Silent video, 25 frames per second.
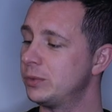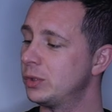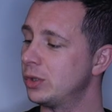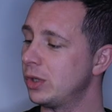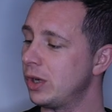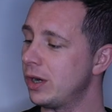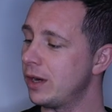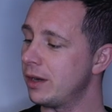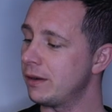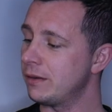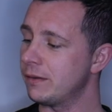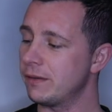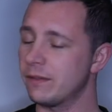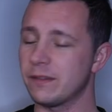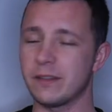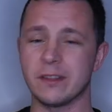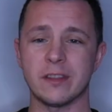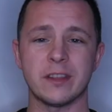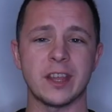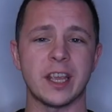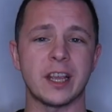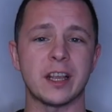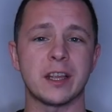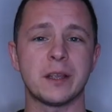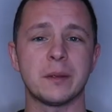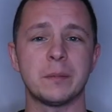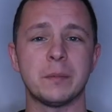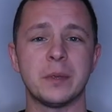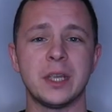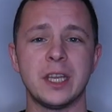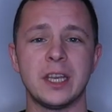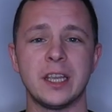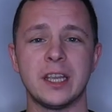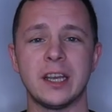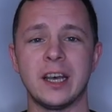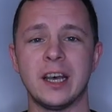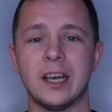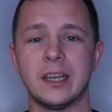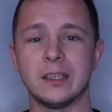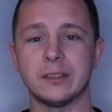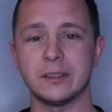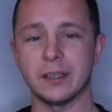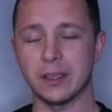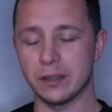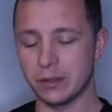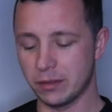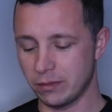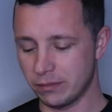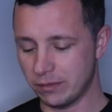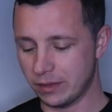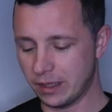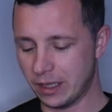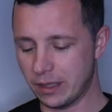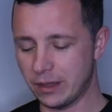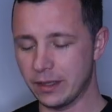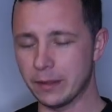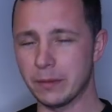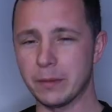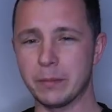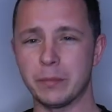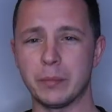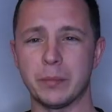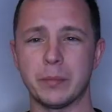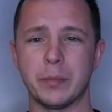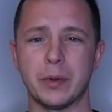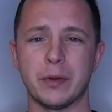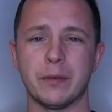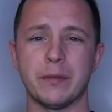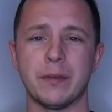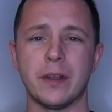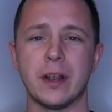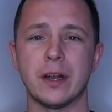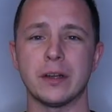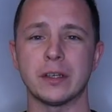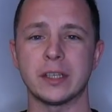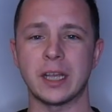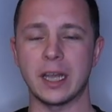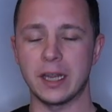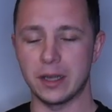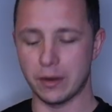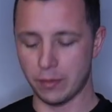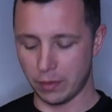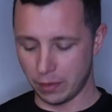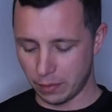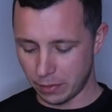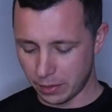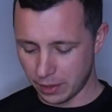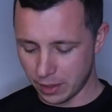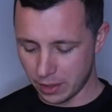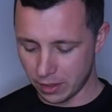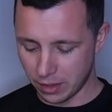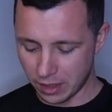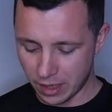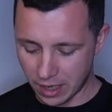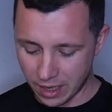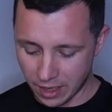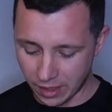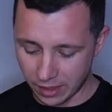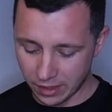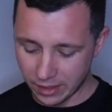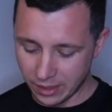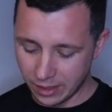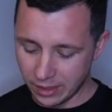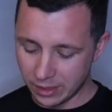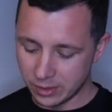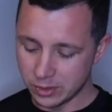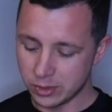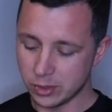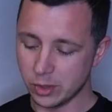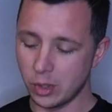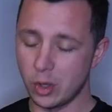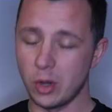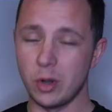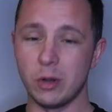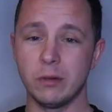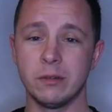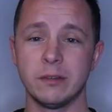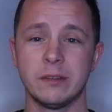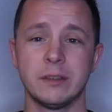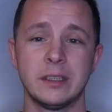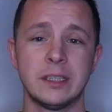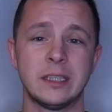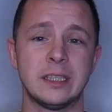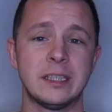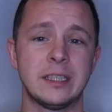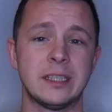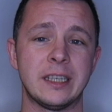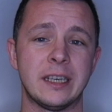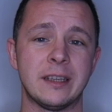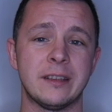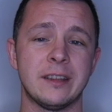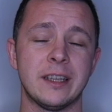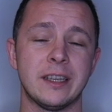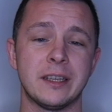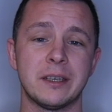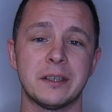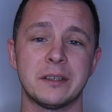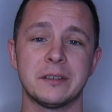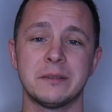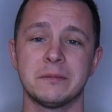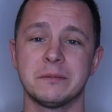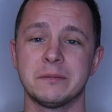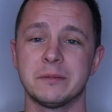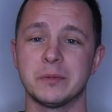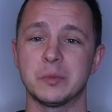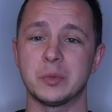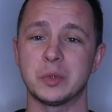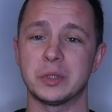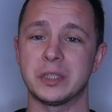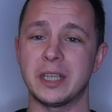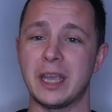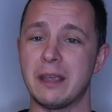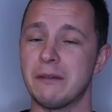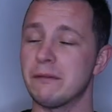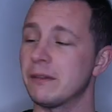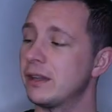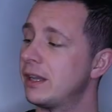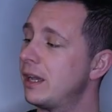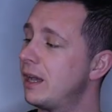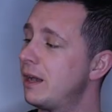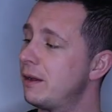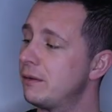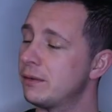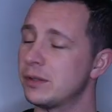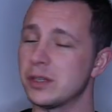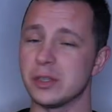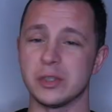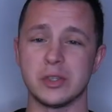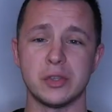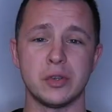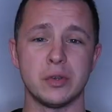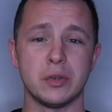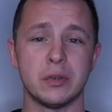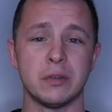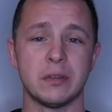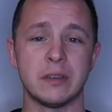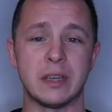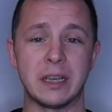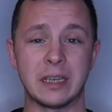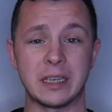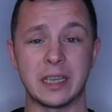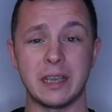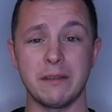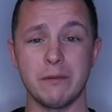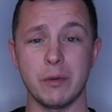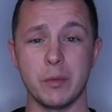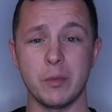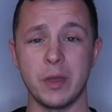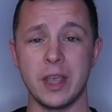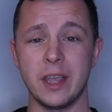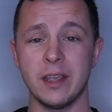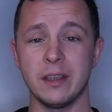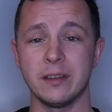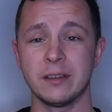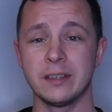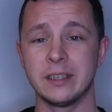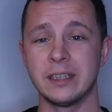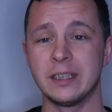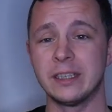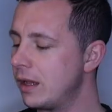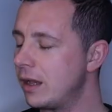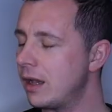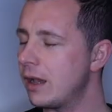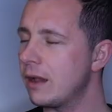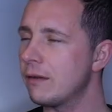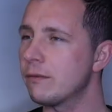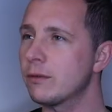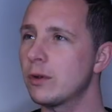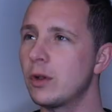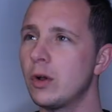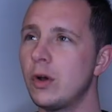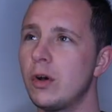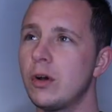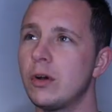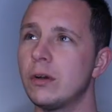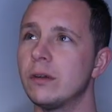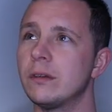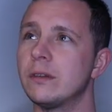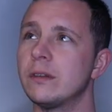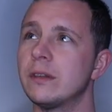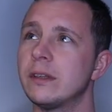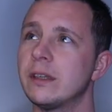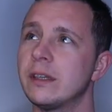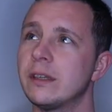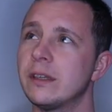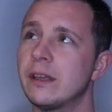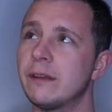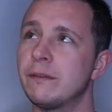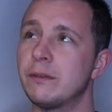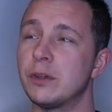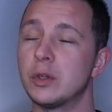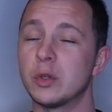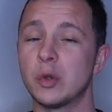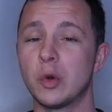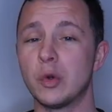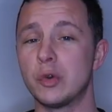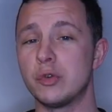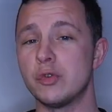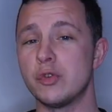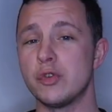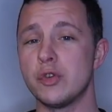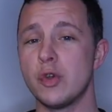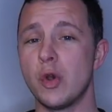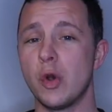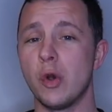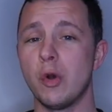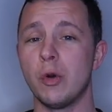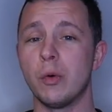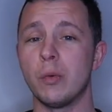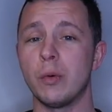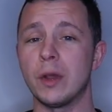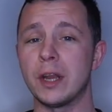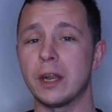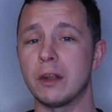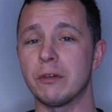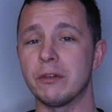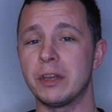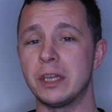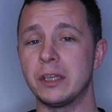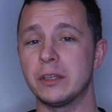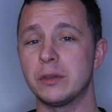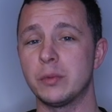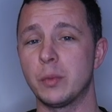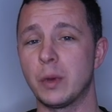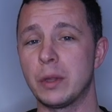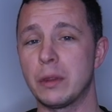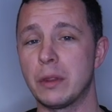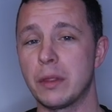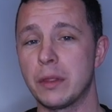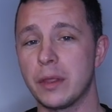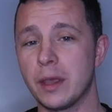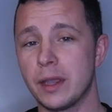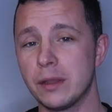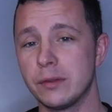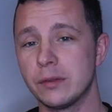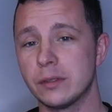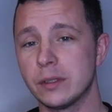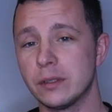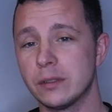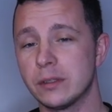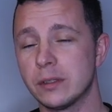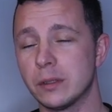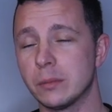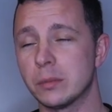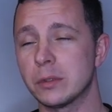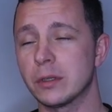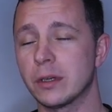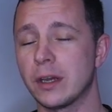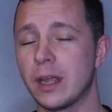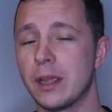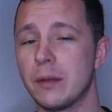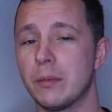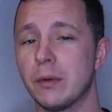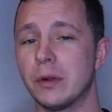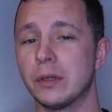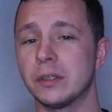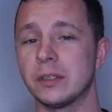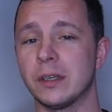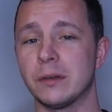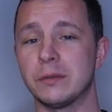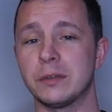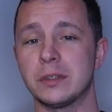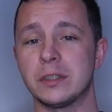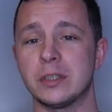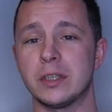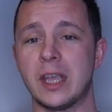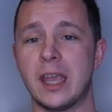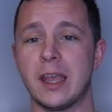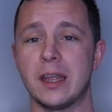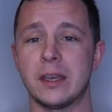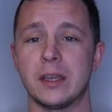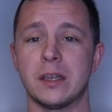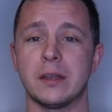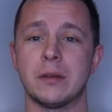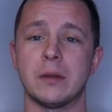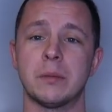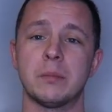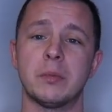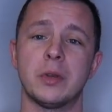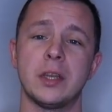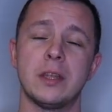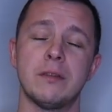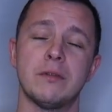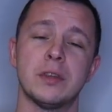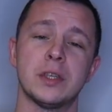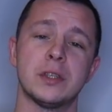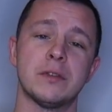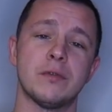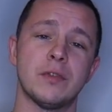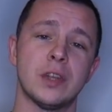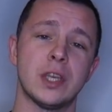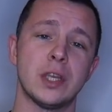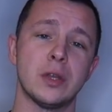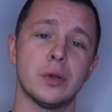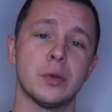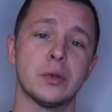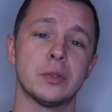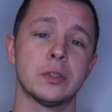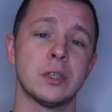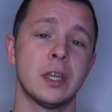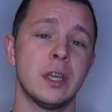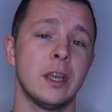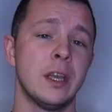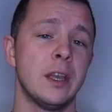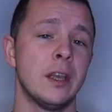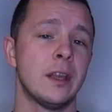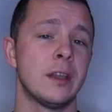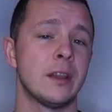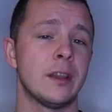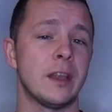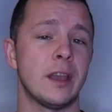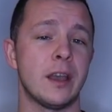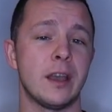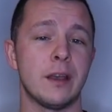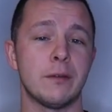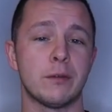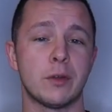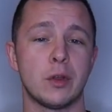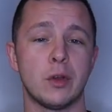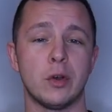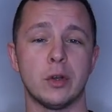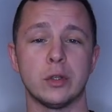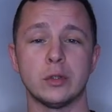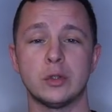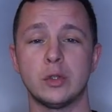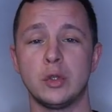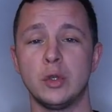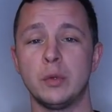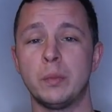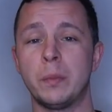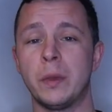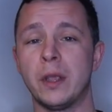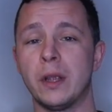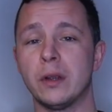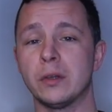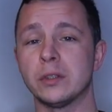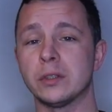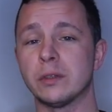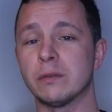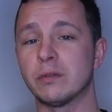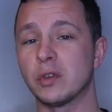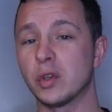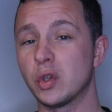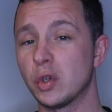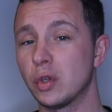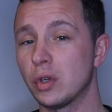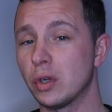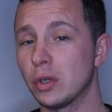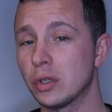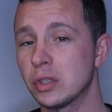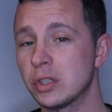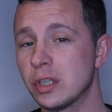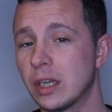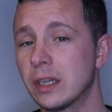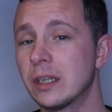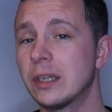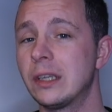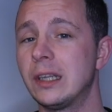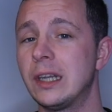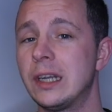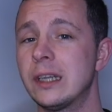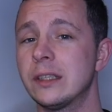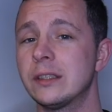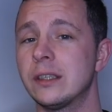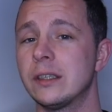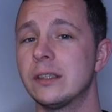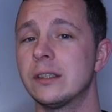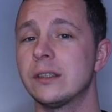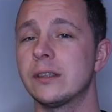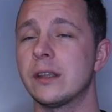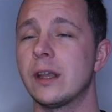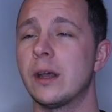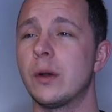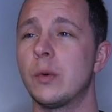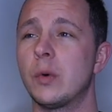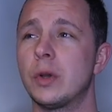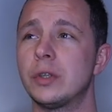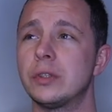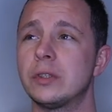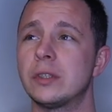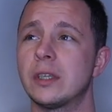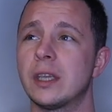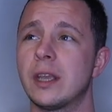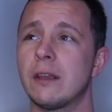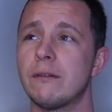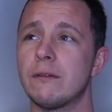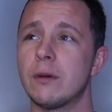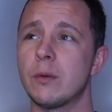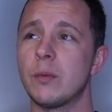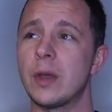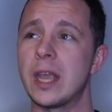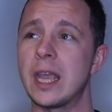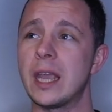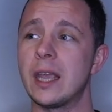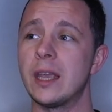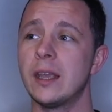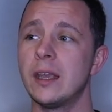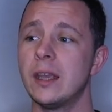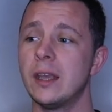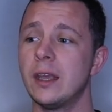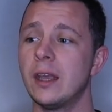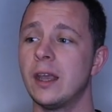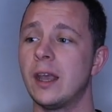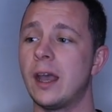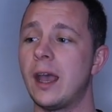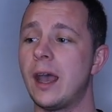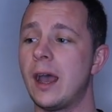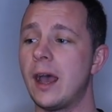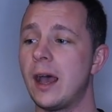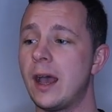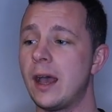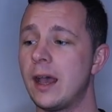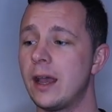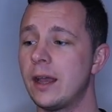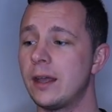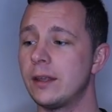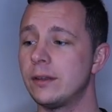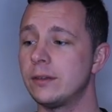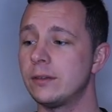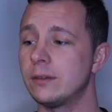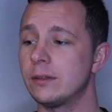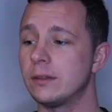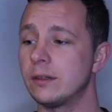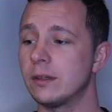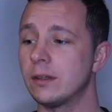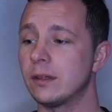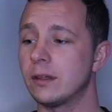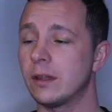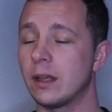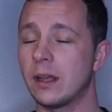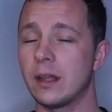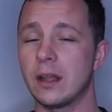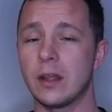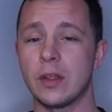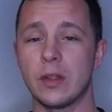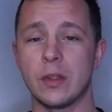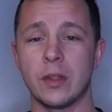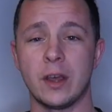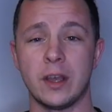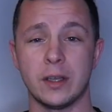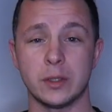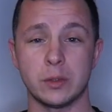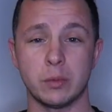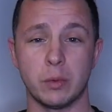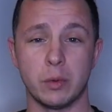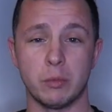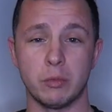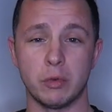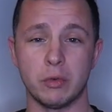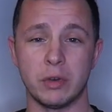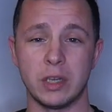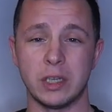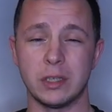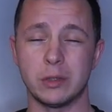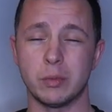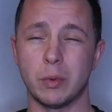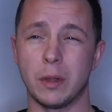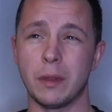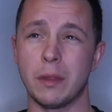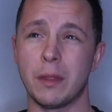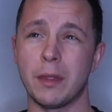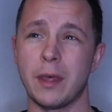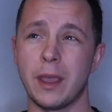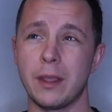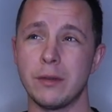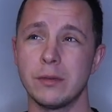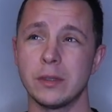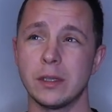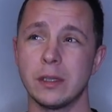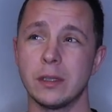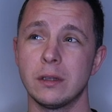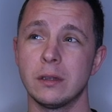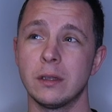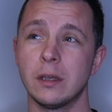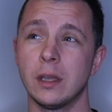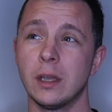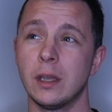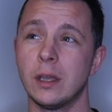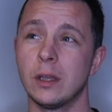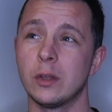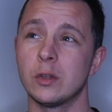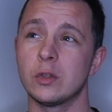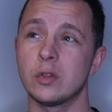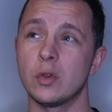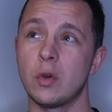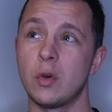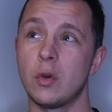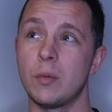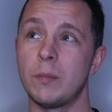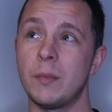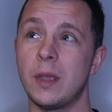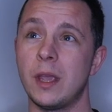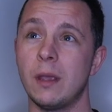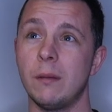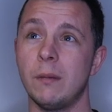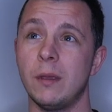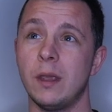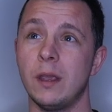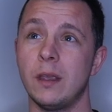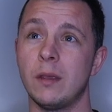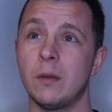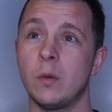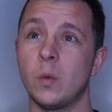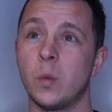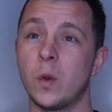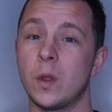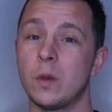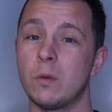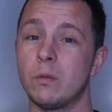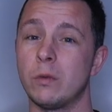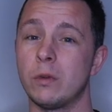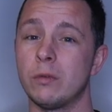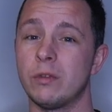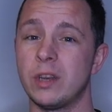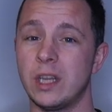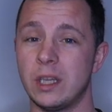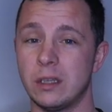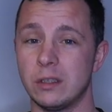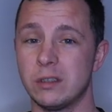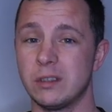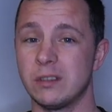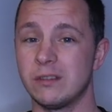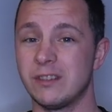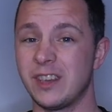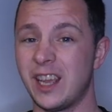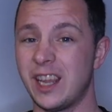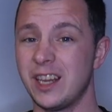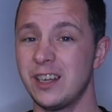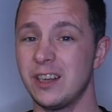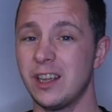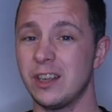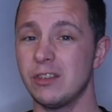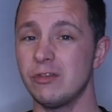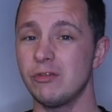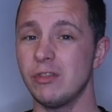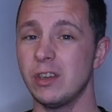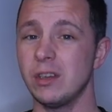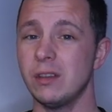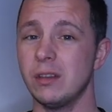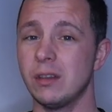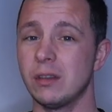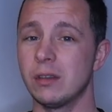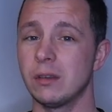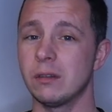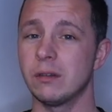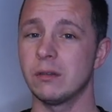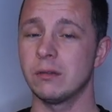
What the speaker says: sort of thick beanie hats. I prefer kind of a thinner hat. So I think we'll definitely have to do a giveaway. I've got, if you don't know, when I reach 1,000 subscribers, I've said in the previous videos that I've got two pairs of Gooder sunglasses that I want to give away, and that's when we reach 1,000. So maybe when we reach 900